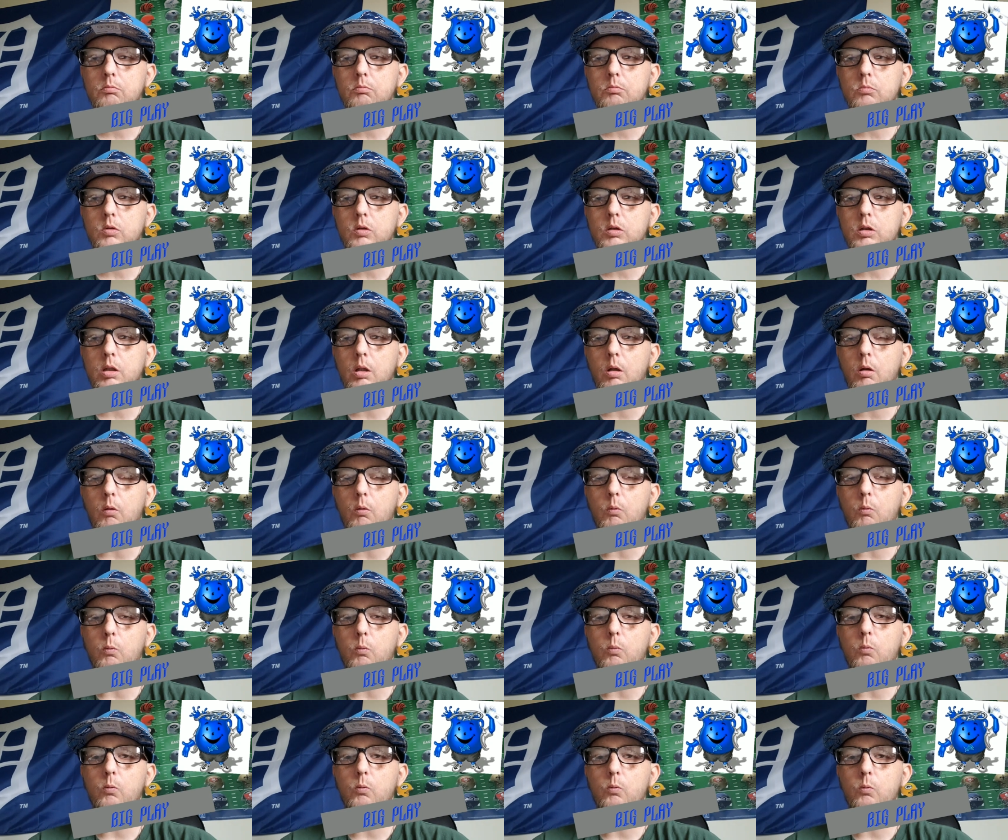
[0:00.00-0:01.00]

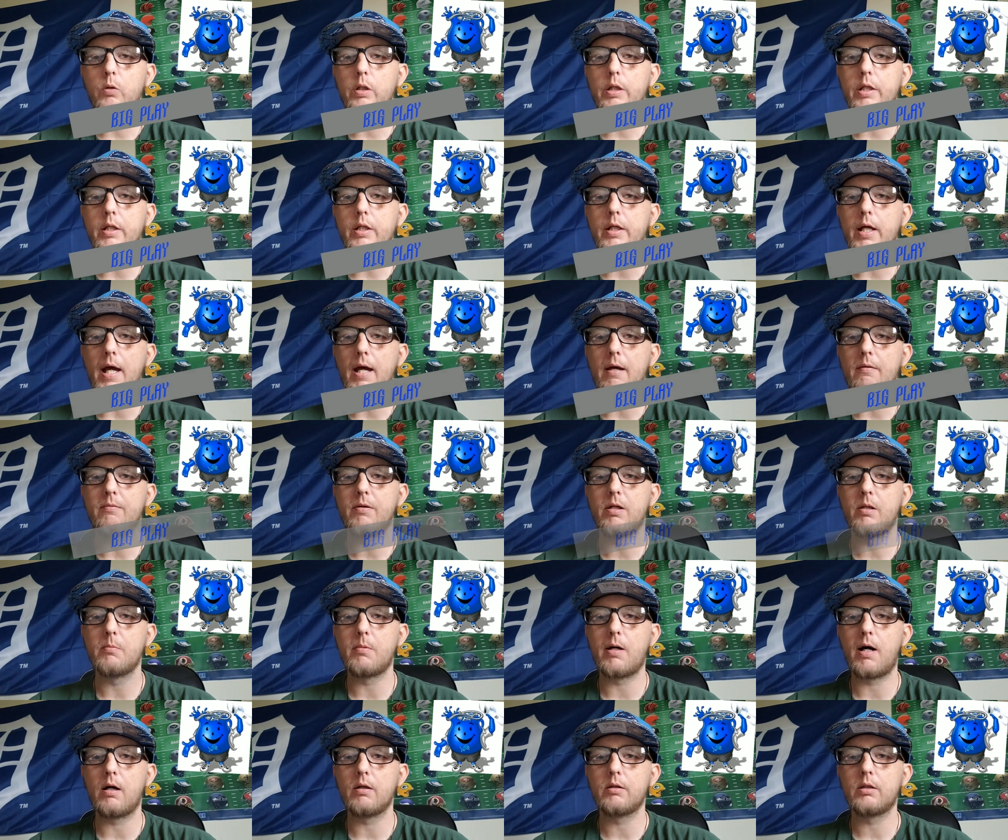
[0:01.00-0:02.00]
so we can have
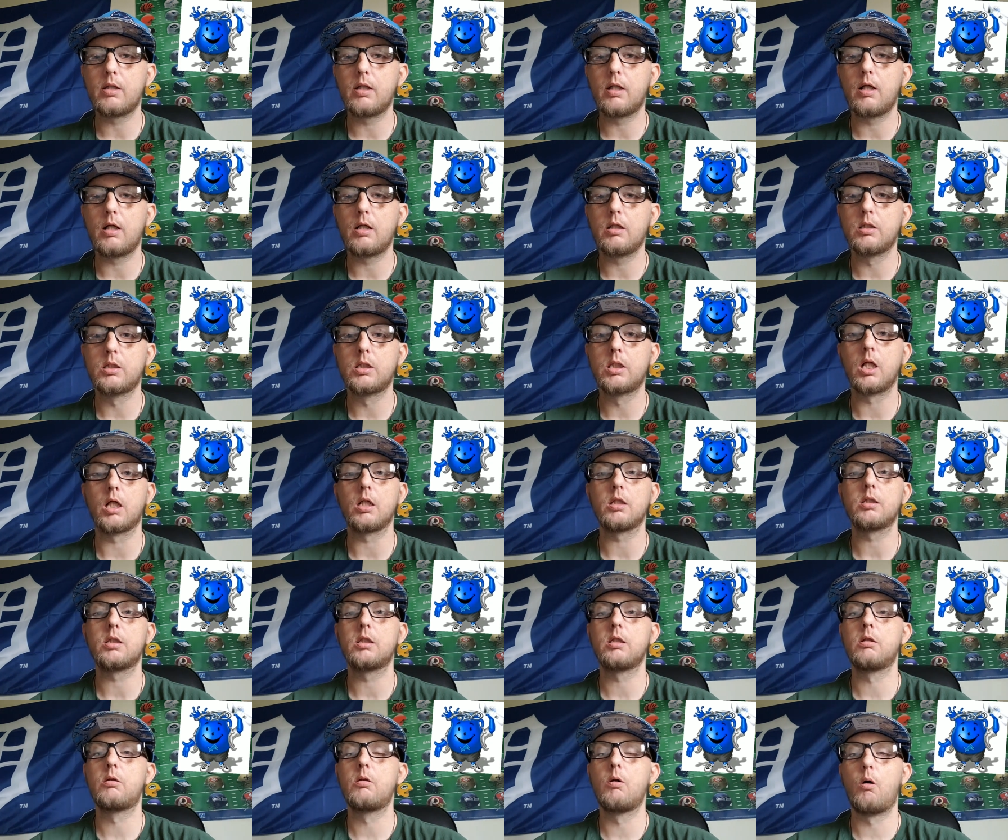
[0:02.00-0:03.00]
him out there.
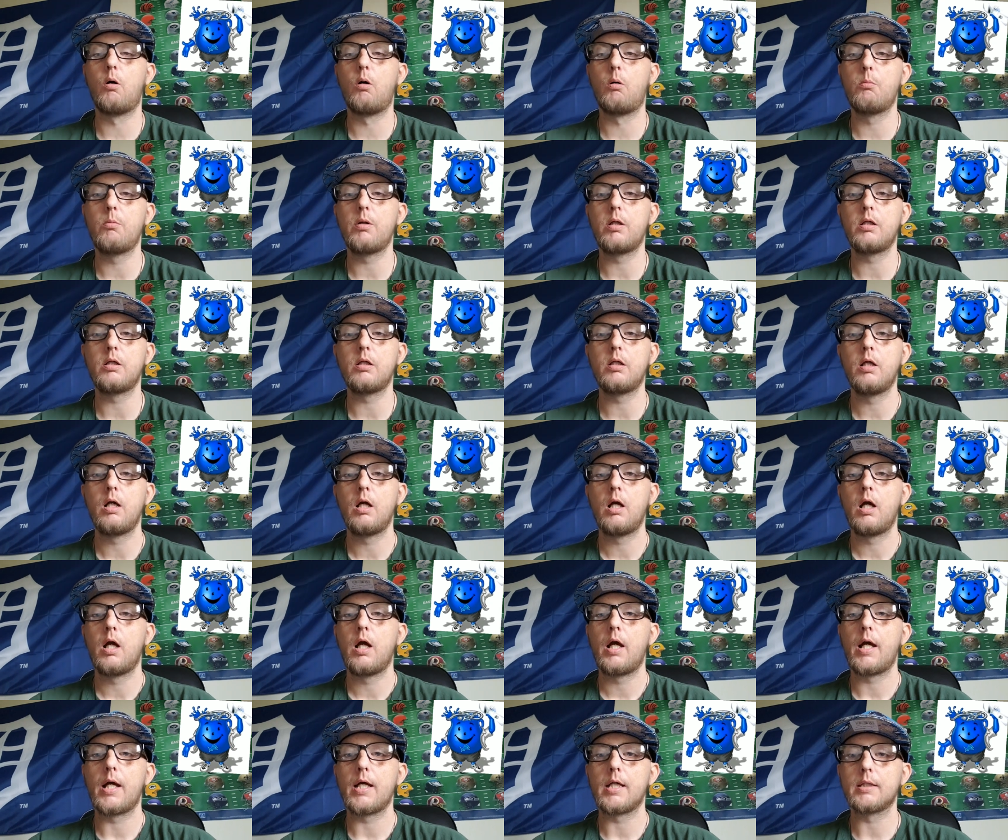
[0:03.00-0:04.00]
Justin Coleman
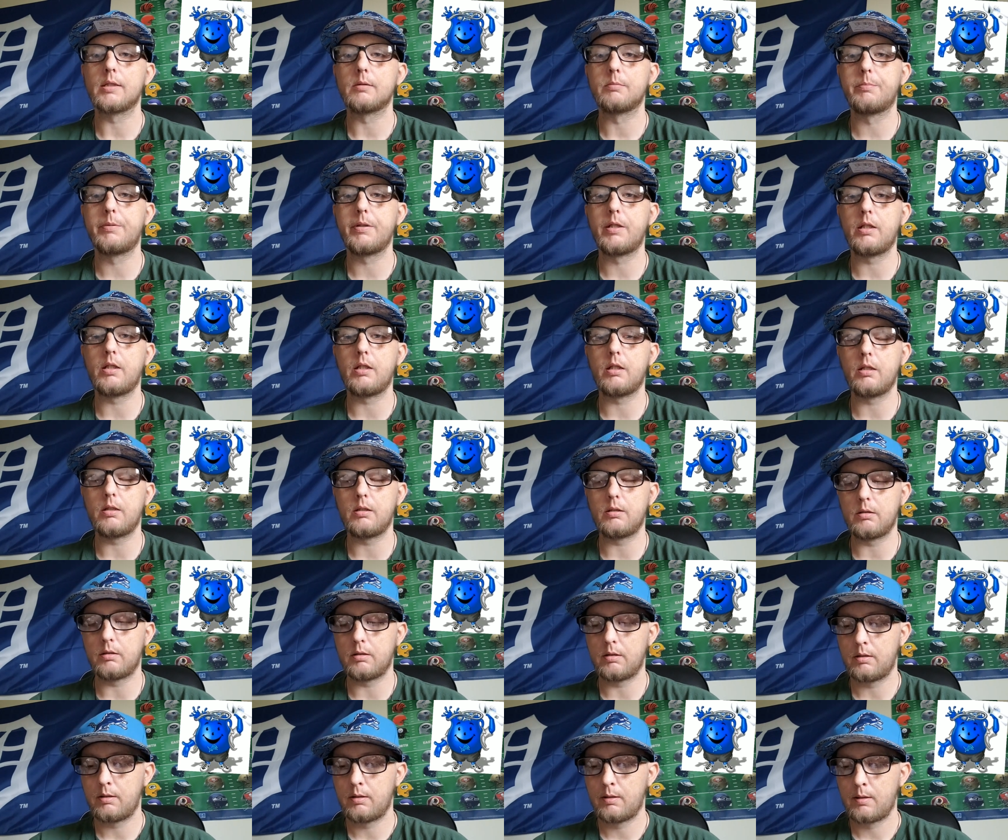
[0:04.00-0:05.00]
has
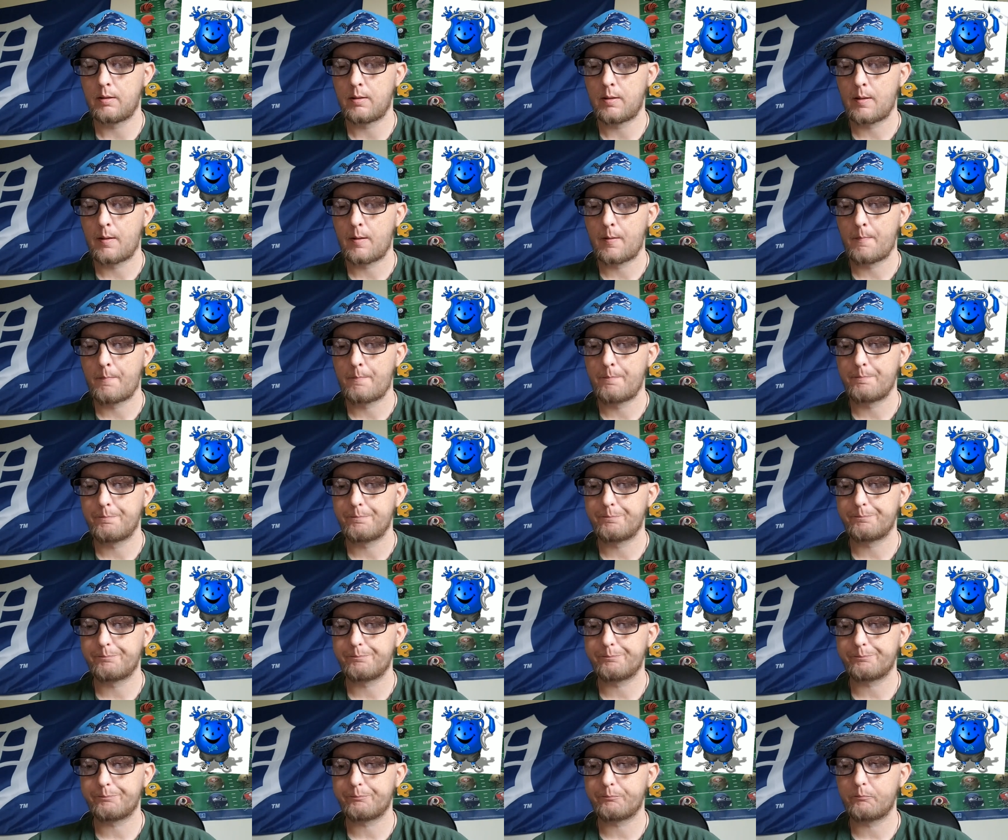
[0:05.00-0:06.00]
been
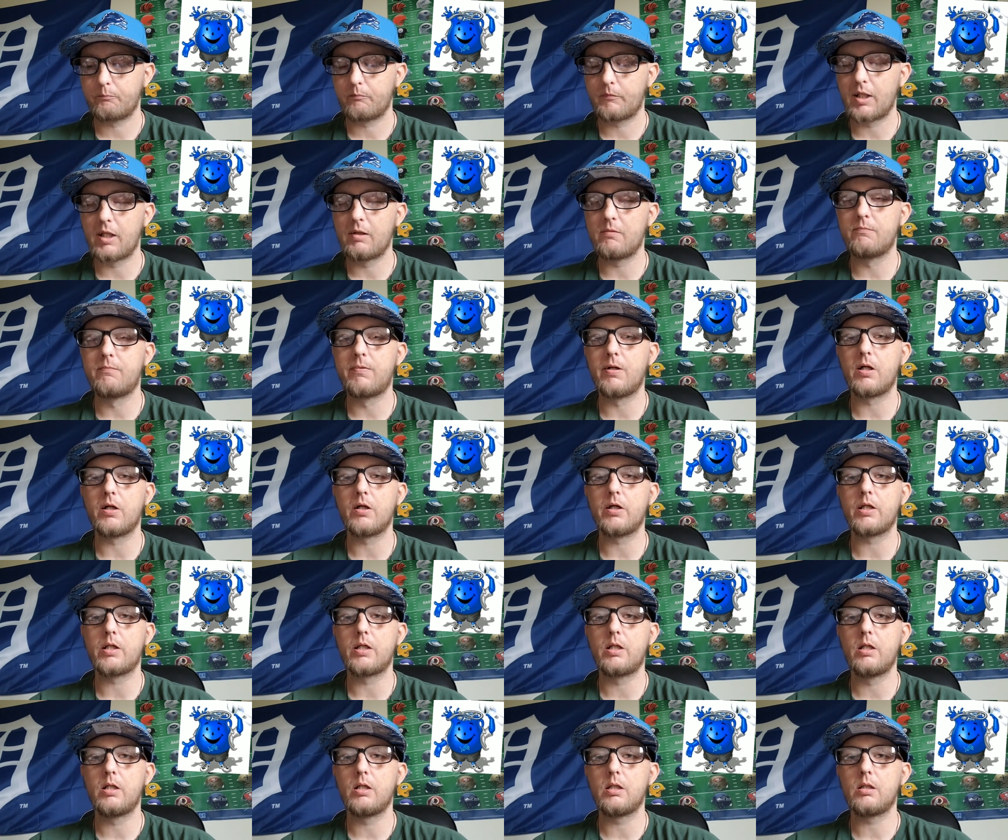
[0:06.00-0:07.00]

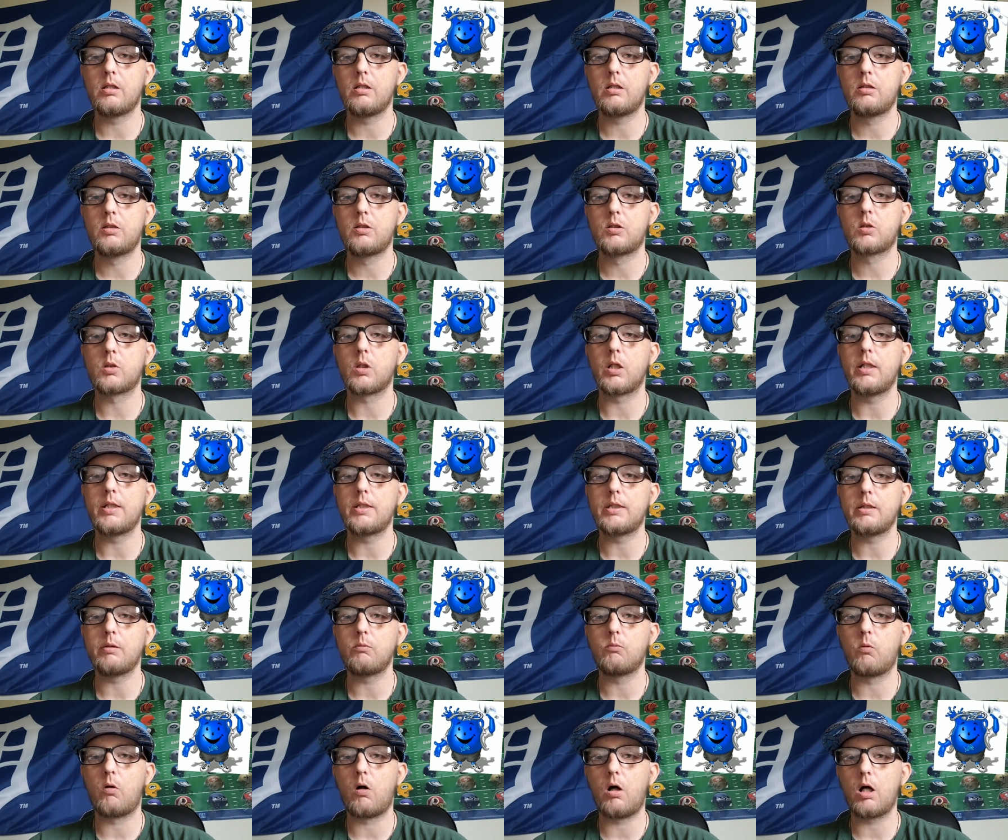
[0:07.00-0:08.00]
very good. Tracy
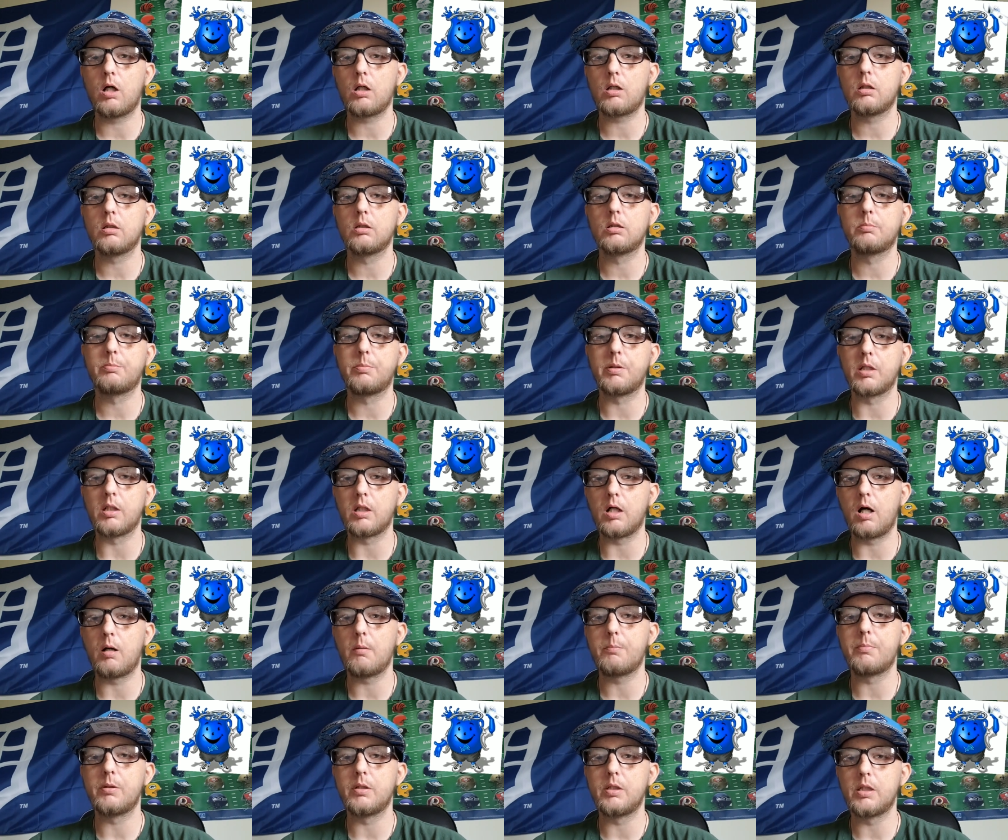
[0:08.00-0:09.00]
Walker's been
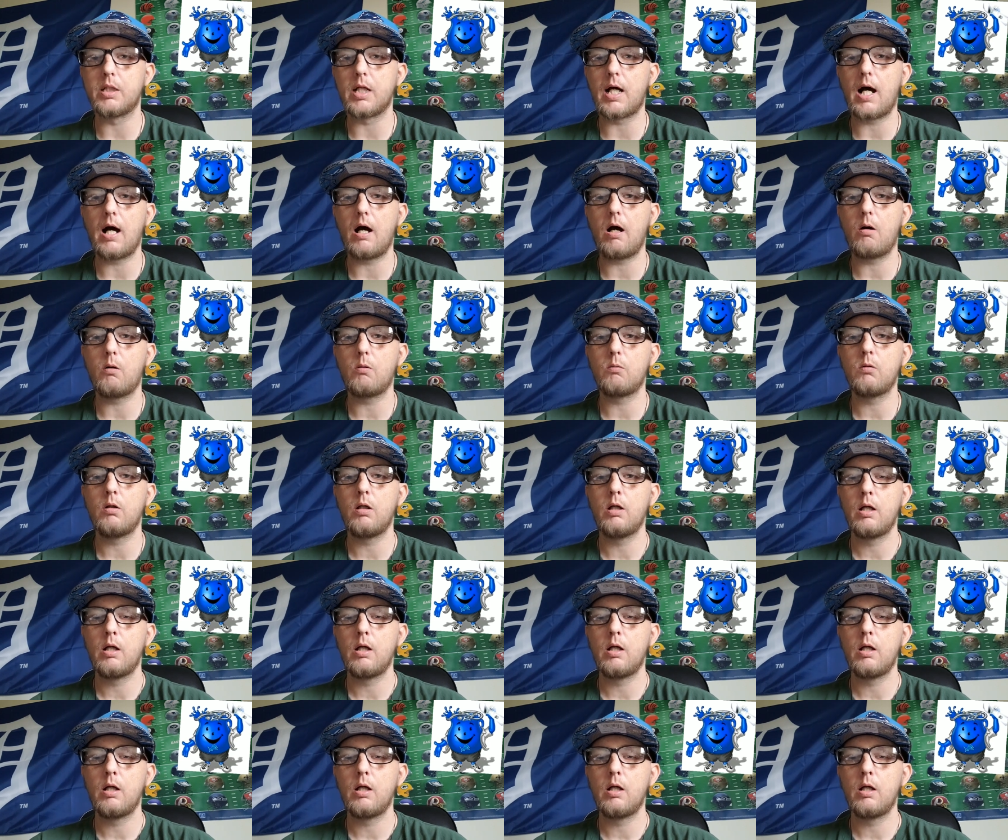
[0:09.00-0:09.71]
up and down.